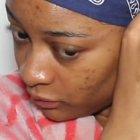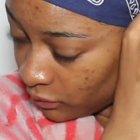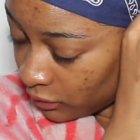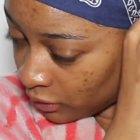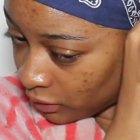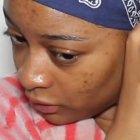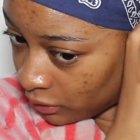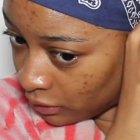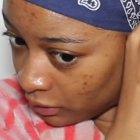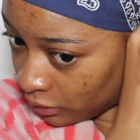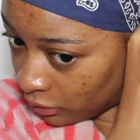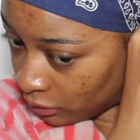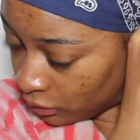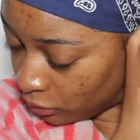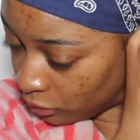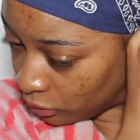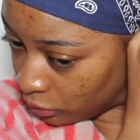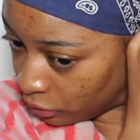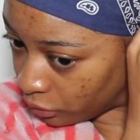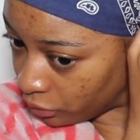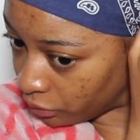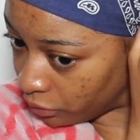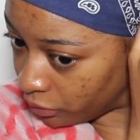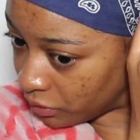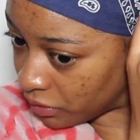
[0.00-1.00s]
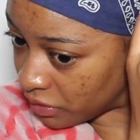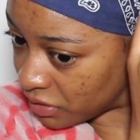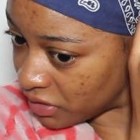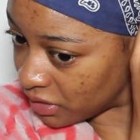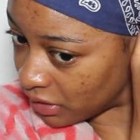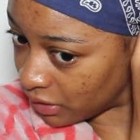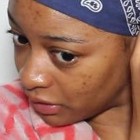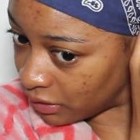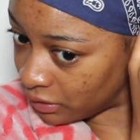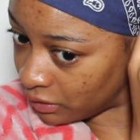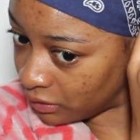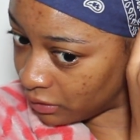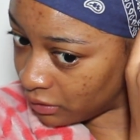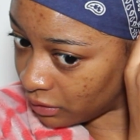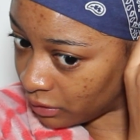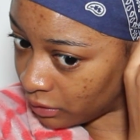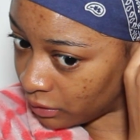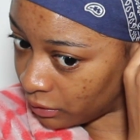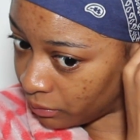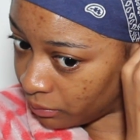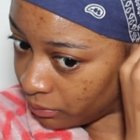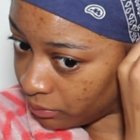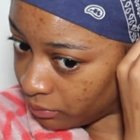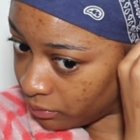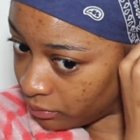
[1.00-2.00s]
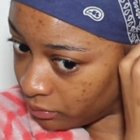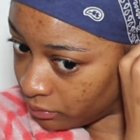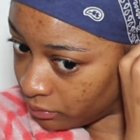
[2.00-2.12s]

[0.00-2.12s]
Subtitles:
and then go through a second time.